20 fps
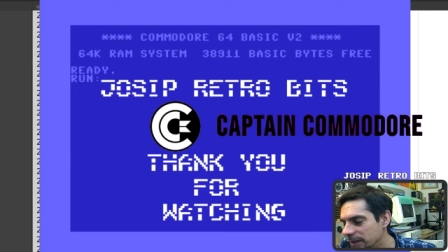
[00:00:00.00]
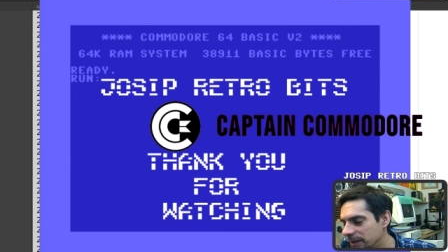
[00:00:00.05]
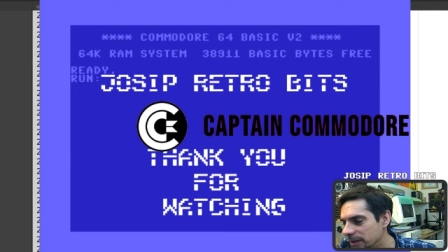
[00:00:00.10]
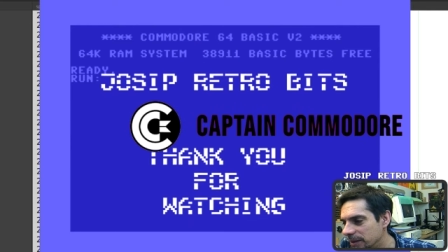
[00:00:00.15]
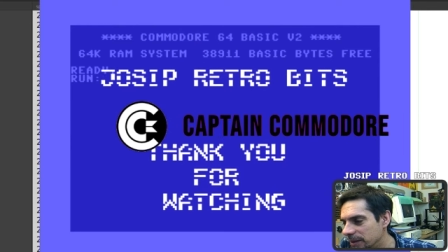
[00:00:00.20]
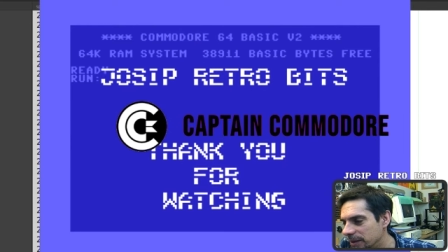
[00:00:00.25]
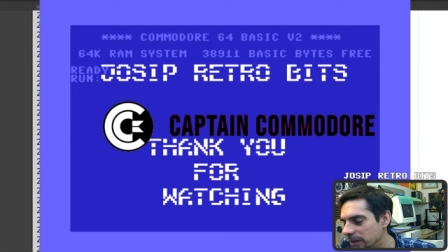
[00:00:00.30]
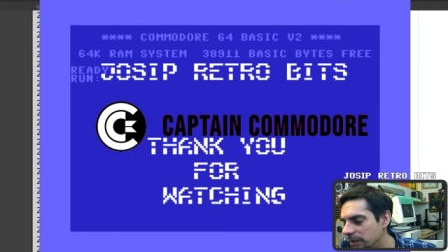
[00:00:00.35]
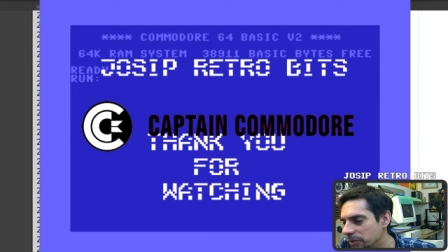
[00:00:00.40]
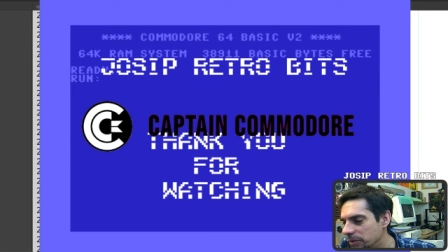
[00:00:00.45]

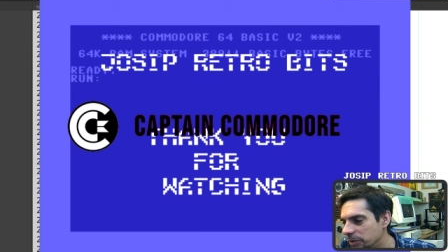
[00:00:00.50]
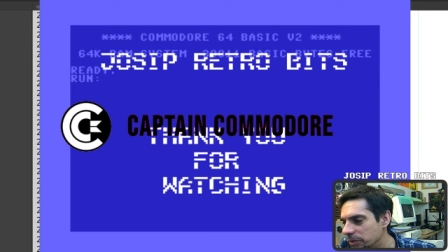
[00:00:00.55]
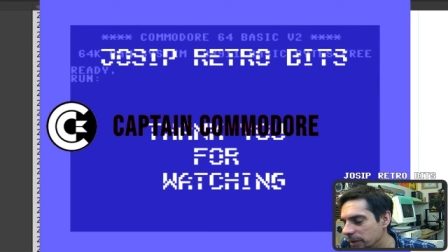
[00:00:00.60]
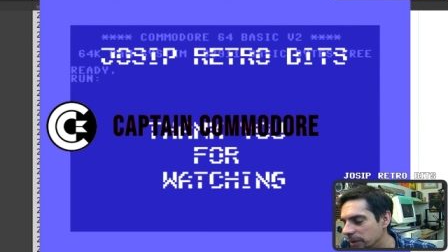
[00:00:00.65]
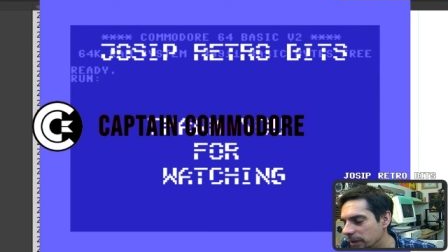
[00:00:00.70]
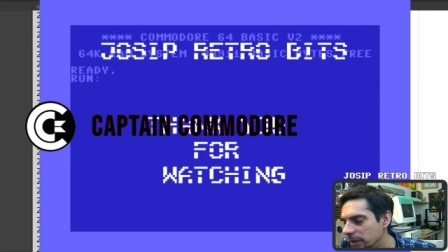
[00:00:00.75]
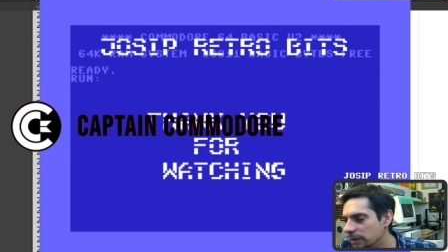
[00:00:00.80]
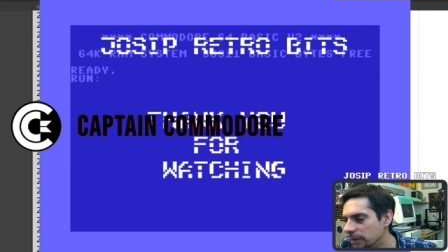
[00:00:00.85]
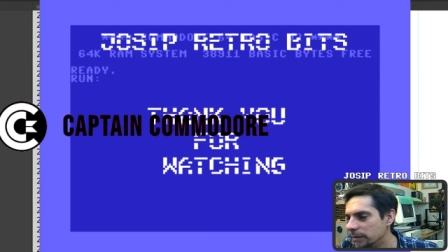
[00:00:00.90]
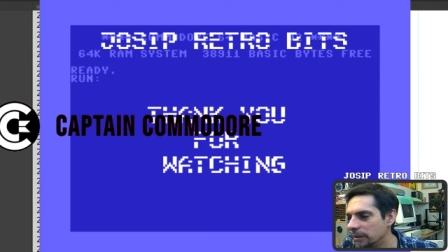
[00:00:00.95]
It's
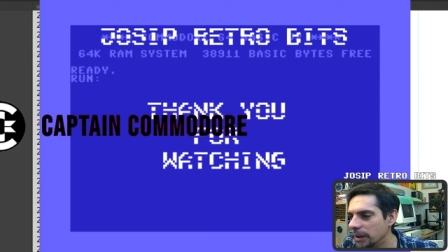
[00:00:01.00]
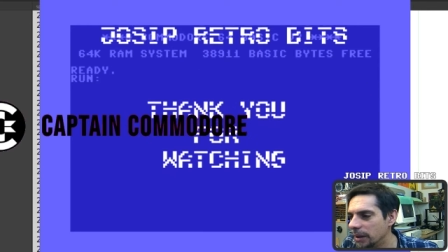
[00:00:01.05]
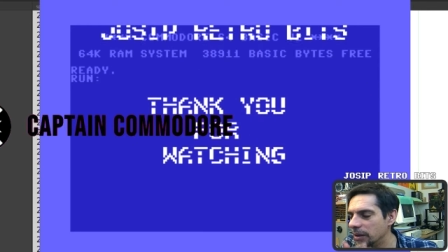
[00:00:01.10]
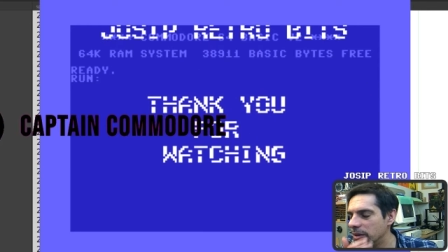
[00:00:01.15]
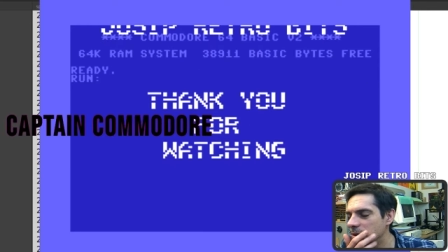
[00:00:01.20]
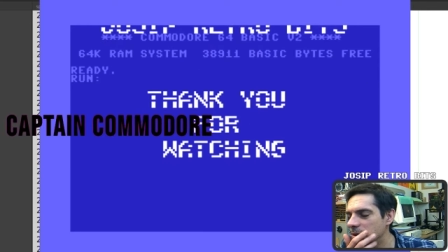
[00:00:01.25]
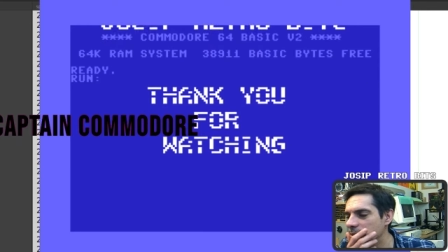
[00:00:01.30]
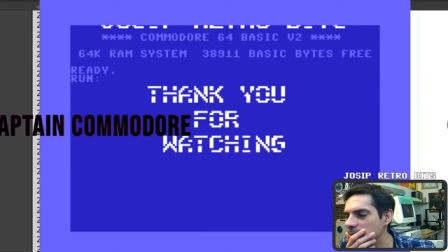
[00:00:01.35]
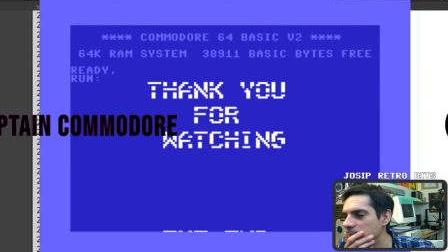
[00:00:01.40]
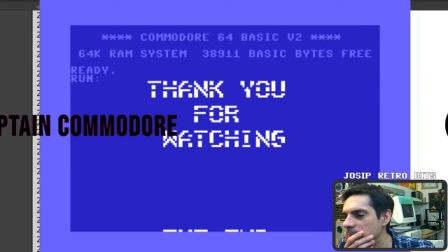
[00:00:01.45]
interesting. I
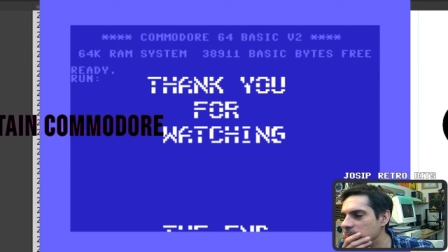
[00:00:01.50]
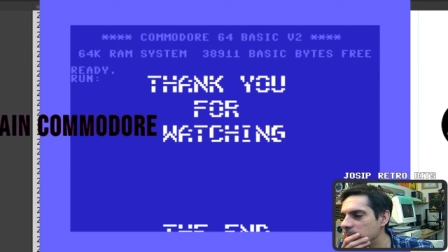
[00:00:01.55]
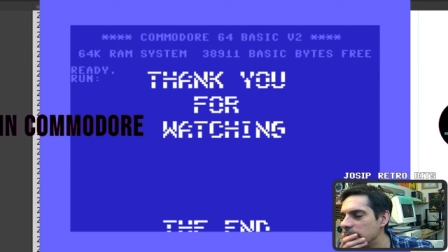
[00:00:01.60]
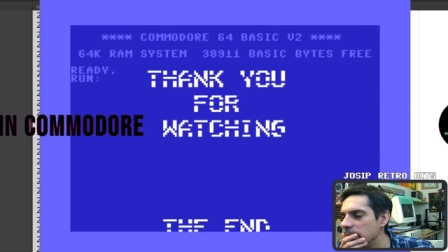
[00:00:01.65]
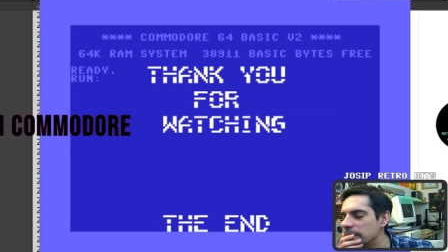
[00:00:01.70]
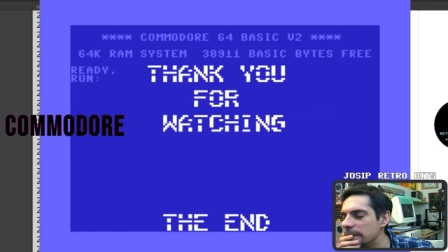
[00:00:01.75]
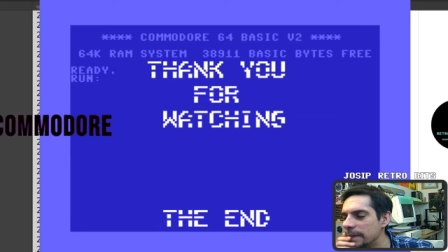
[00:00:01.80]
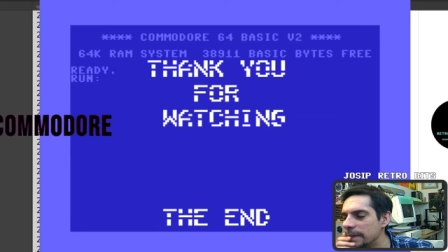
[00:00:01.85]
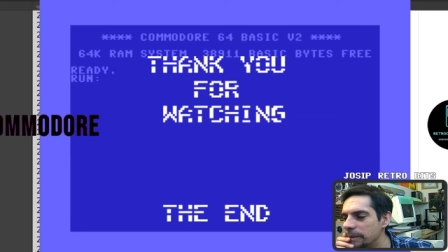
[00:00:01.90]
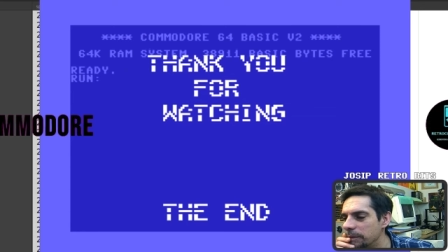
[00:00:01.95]
should put
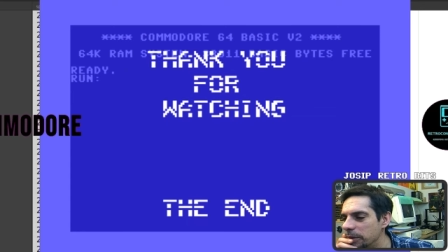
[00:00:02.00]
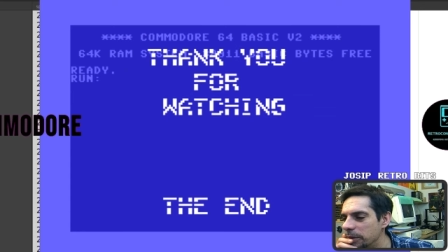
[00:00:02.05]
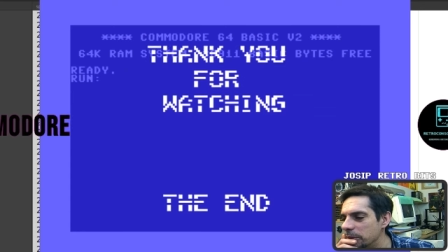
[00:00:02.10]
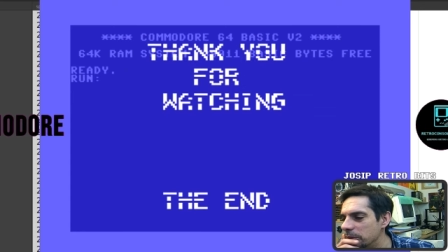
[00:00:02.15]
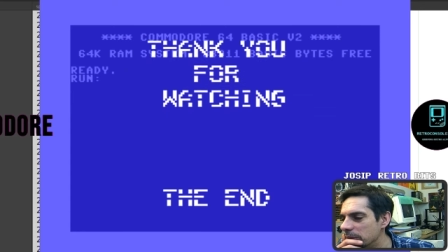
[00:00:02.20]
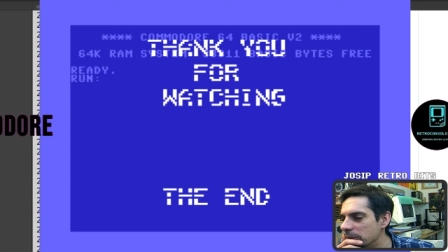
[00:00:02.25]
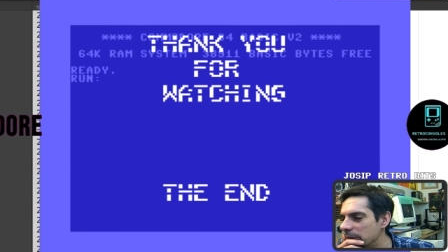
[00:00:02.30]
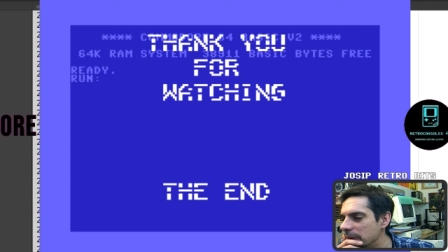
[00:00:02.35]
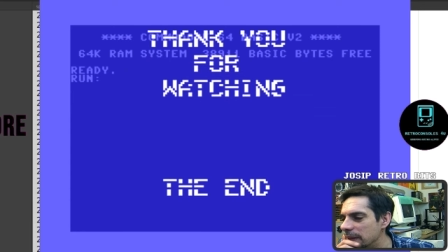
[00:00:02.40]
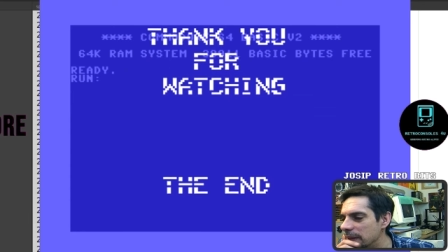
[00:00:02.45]

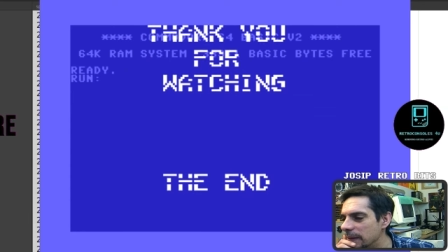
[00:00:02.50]
music